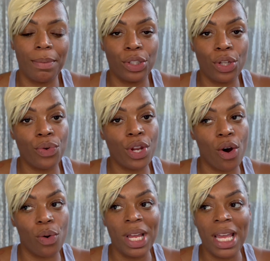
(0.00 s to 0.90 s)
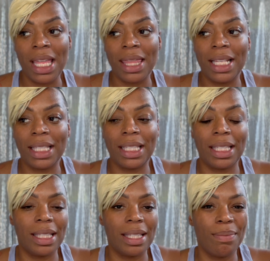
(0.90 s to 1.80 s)
So no,
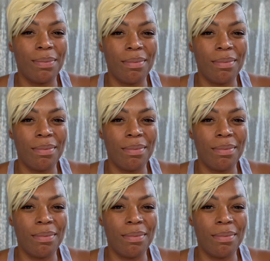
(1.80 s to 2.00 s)
this